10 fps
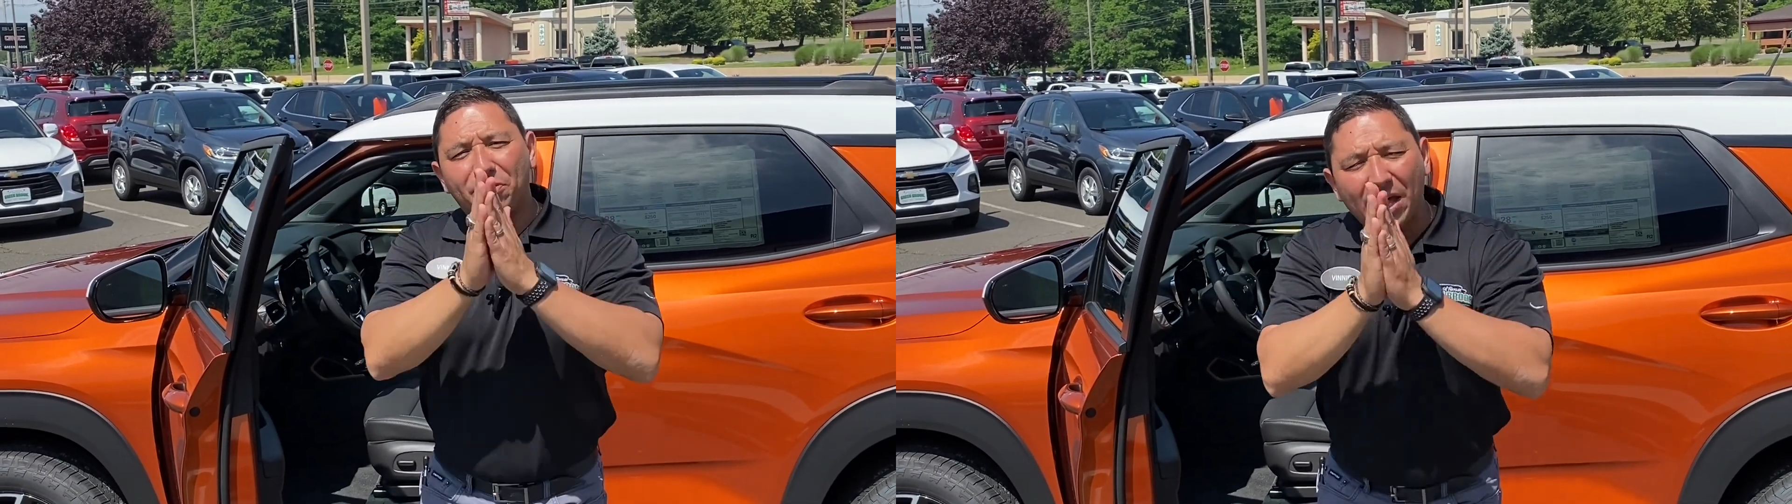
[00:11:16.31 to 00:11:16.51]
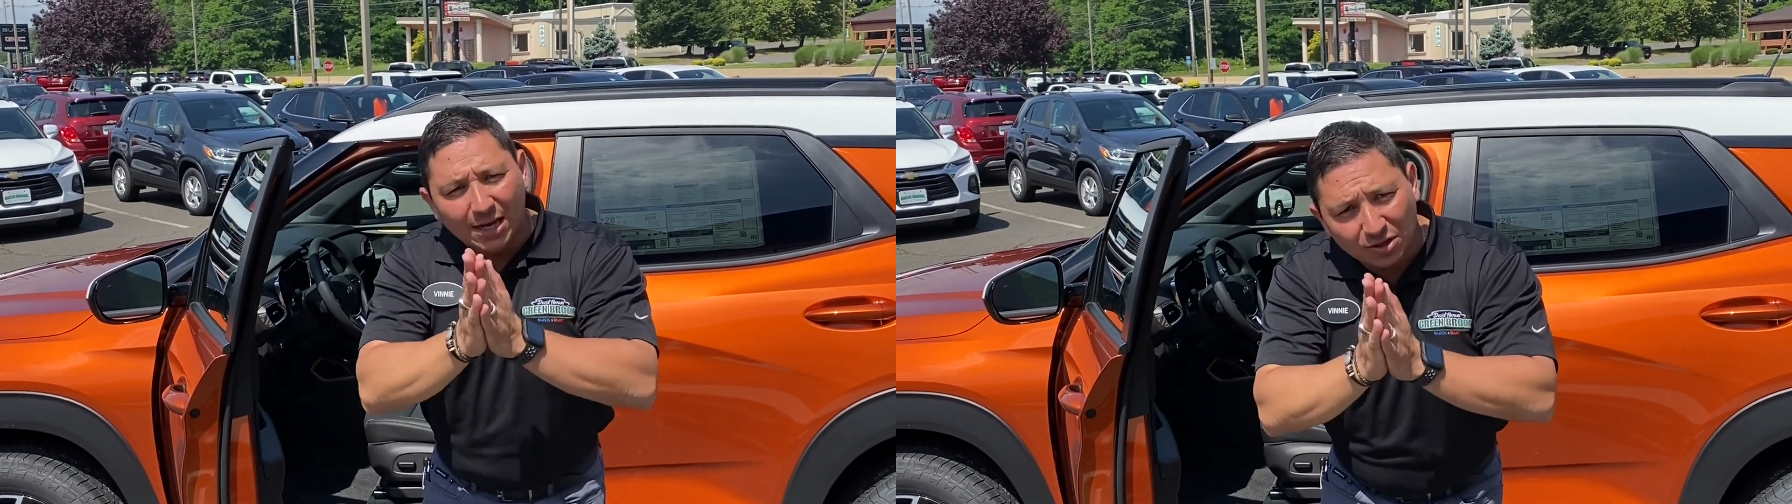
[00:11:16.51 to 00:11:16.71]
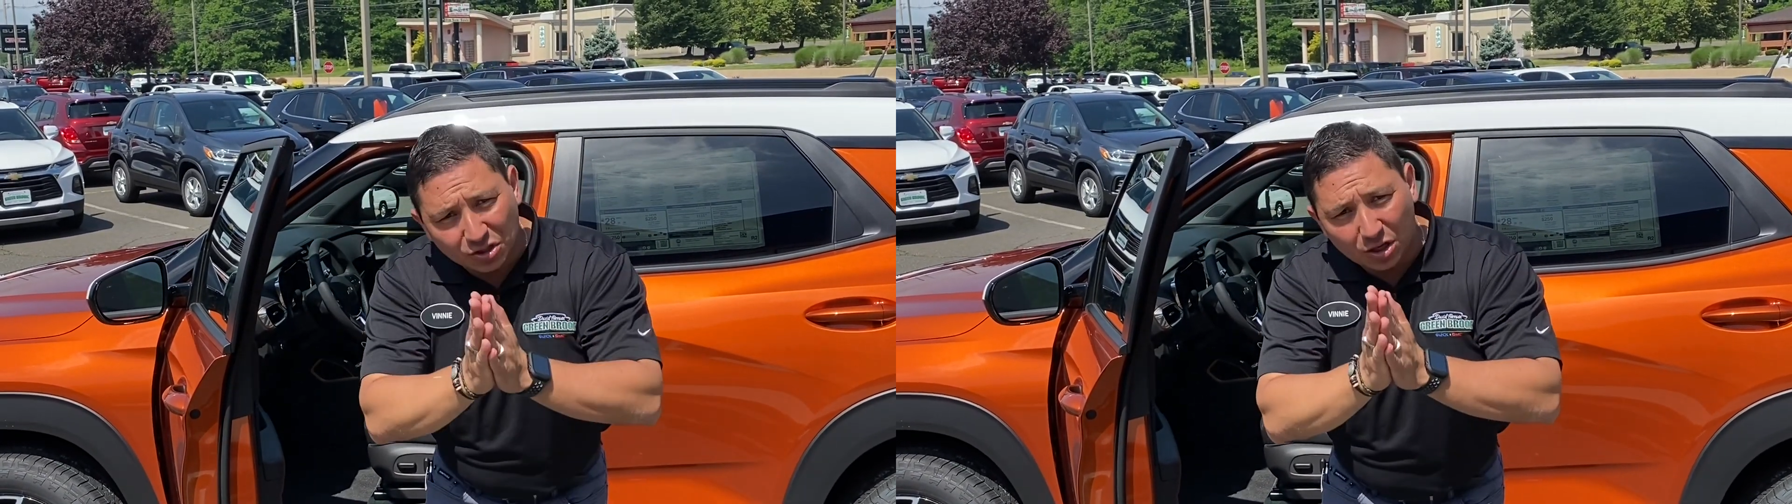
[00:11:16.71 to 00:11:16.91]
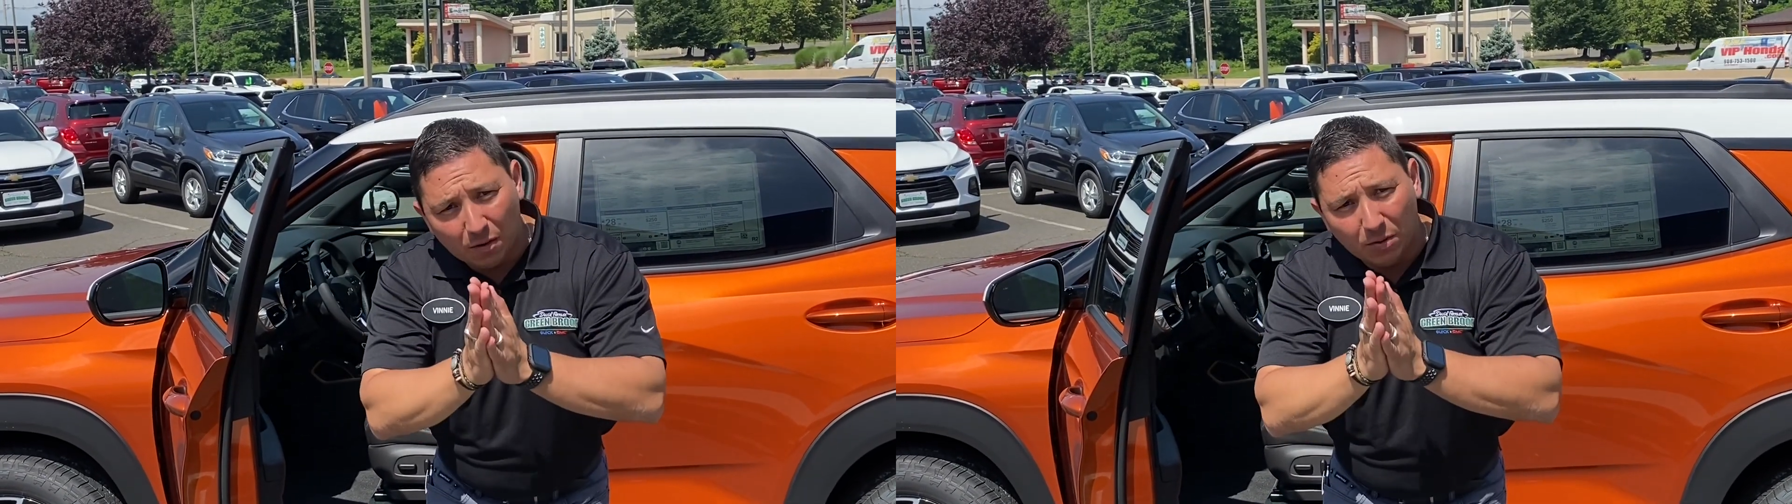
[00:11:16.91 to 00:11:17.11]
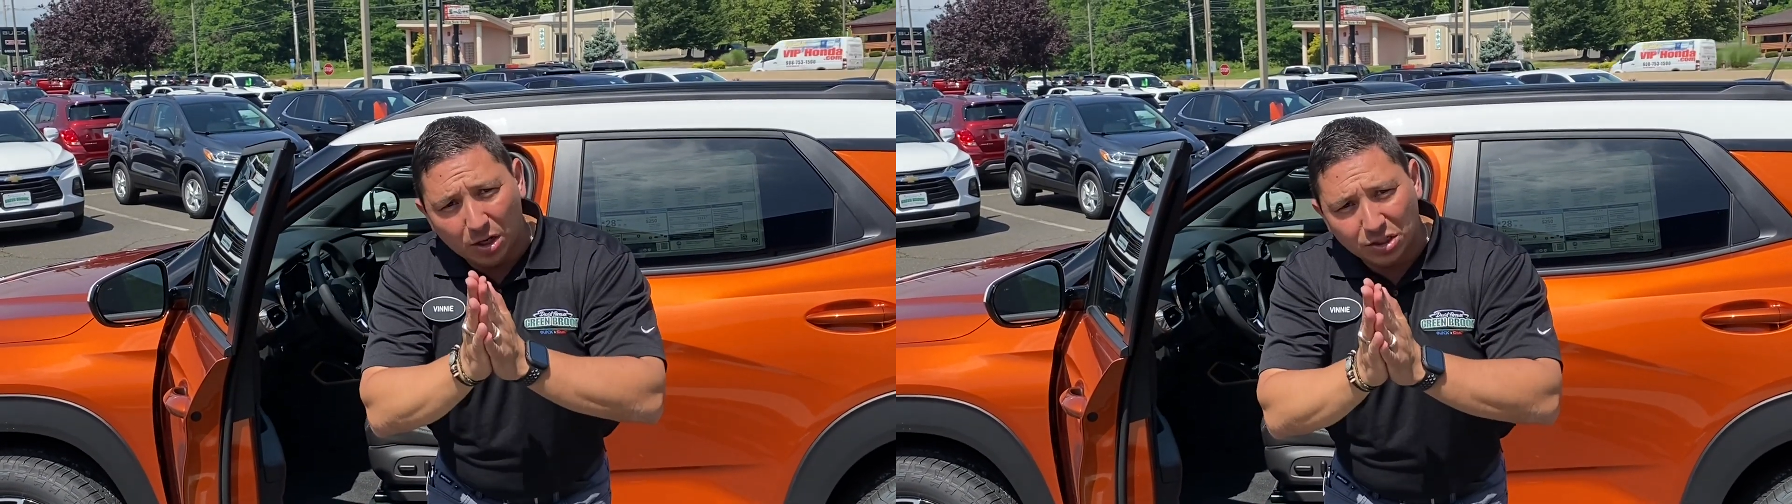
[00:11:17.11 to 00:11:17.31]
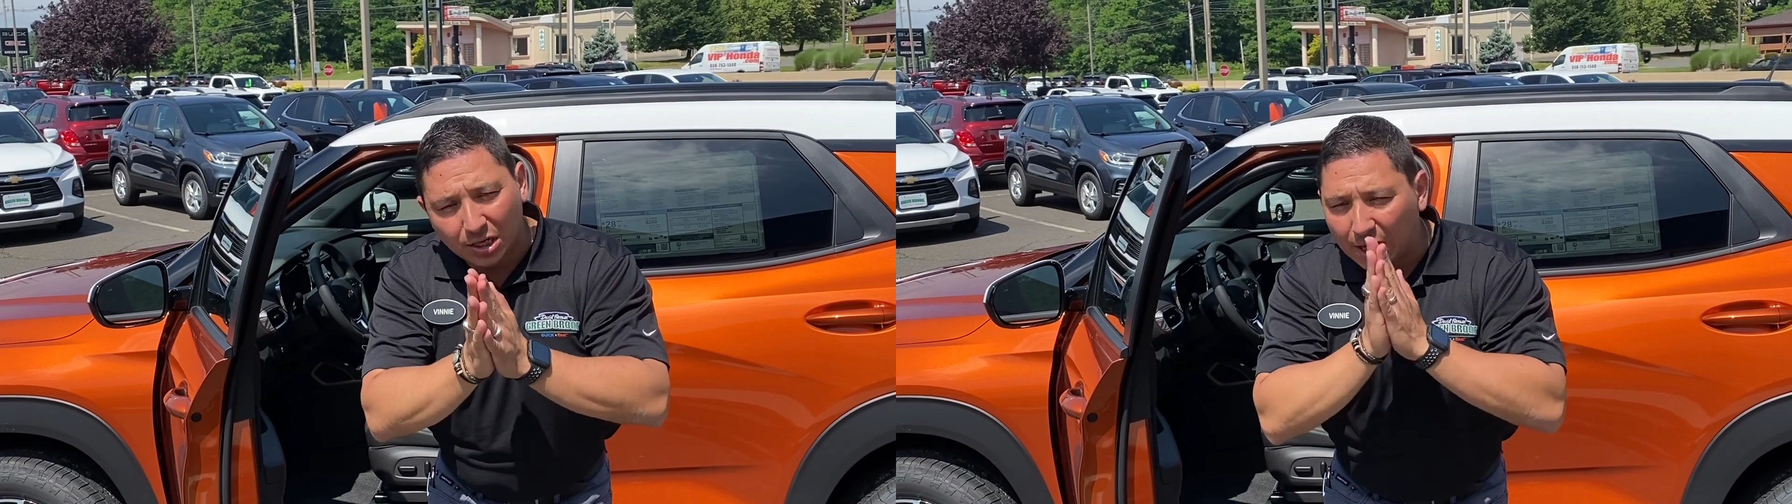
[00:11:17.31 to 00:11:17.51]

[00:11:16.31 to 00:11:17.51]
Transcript: Thank you so much.